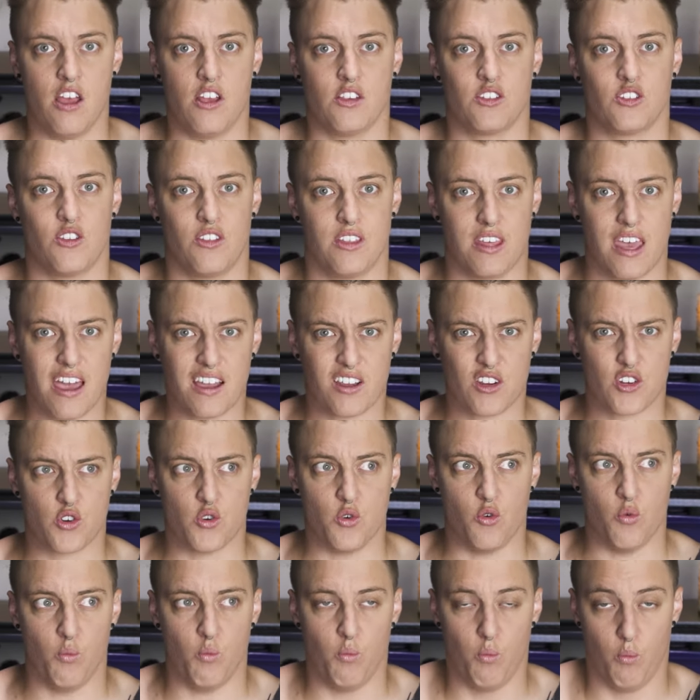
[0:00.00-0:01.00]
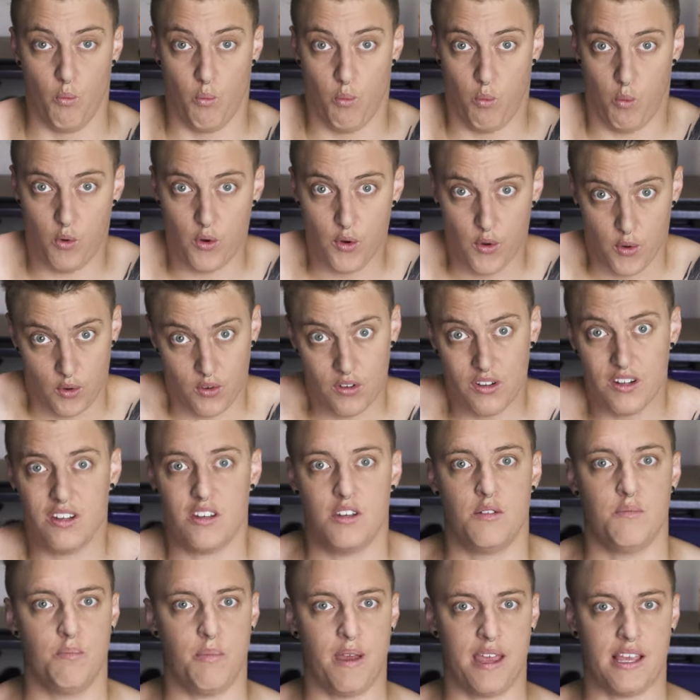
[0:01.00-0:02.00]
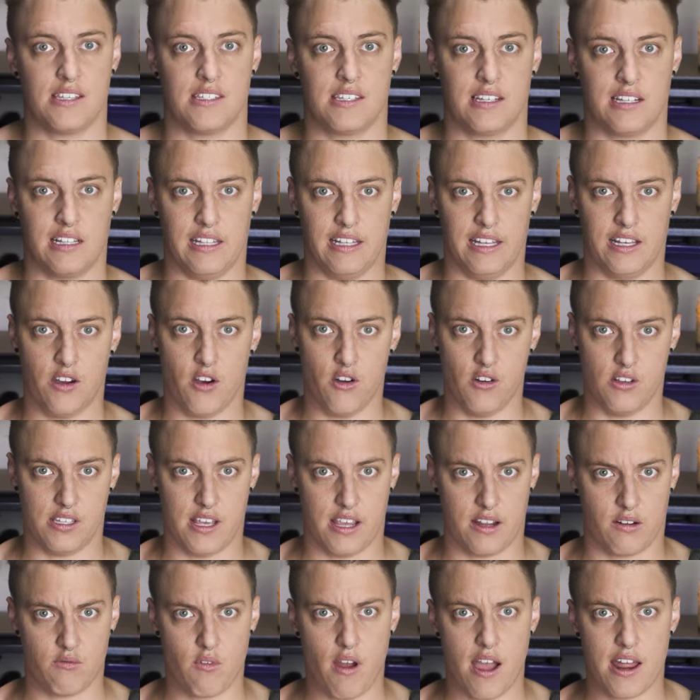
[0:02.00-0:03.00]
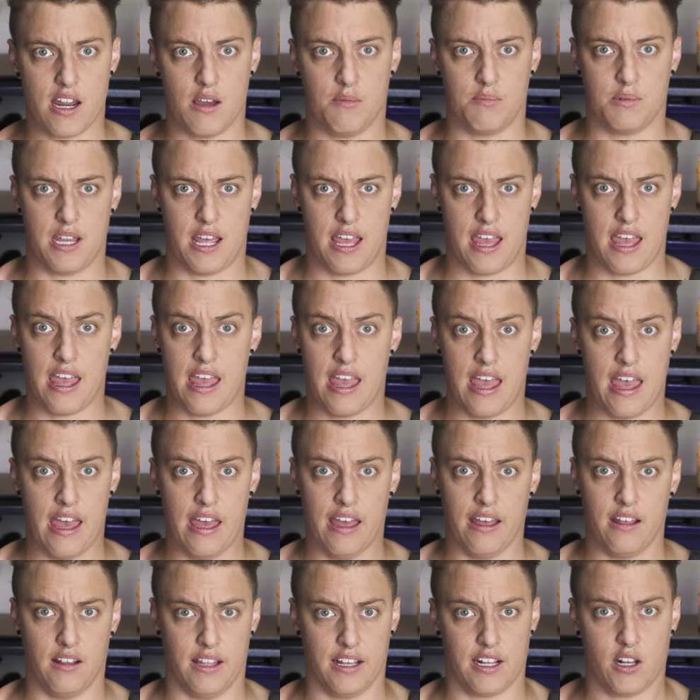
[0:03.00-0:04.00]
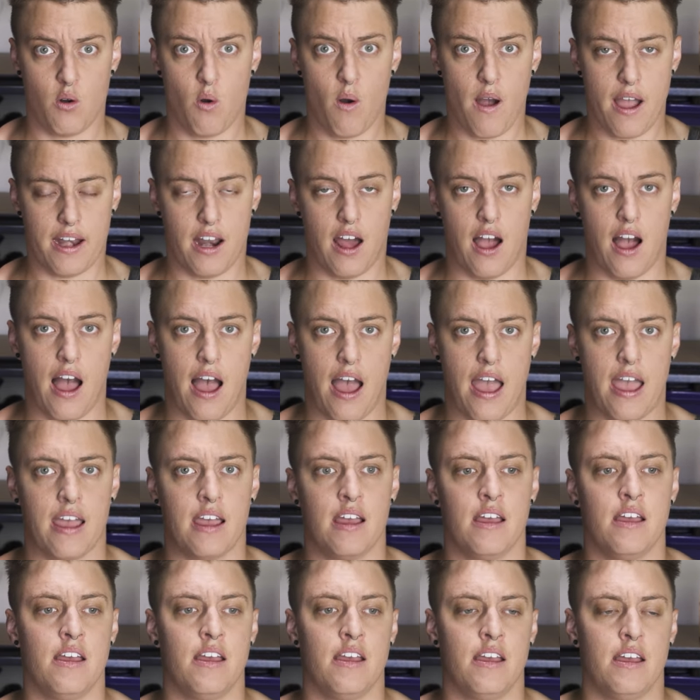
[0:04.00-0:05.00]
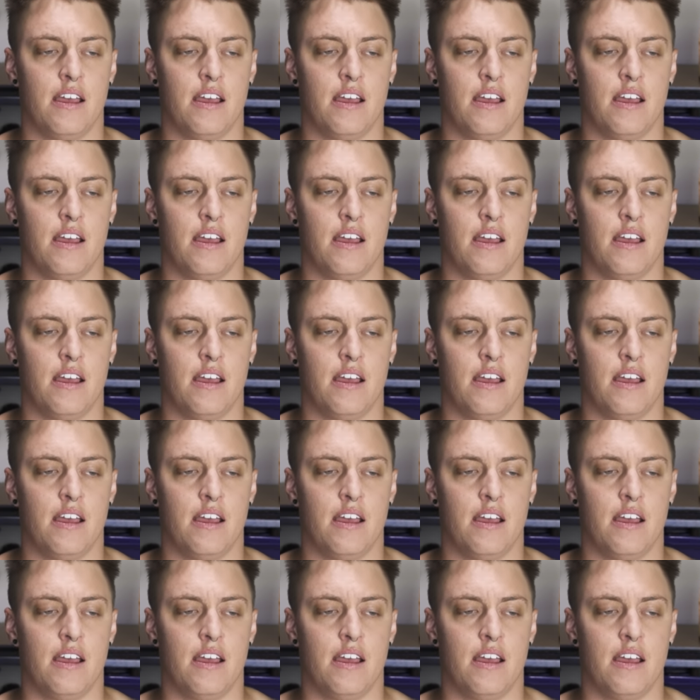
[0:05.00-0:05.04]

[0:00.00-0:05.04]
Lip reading: So the actual wound basically goes like right up to here, like quite high.